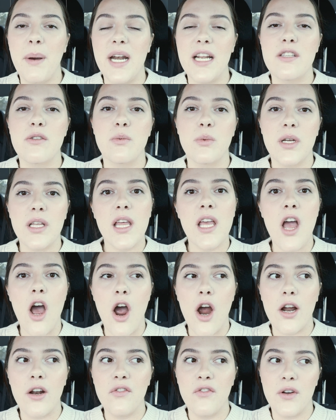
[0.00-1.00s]
but it's really
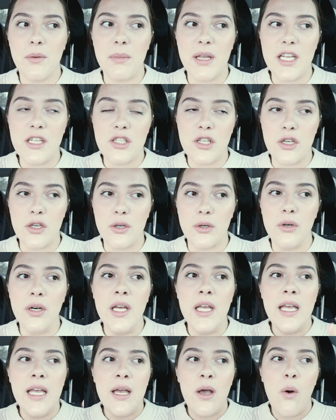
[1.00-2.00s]
hard for me to
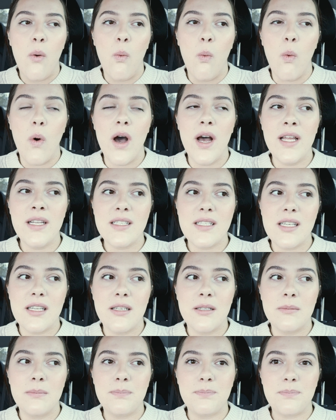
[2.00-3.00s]
want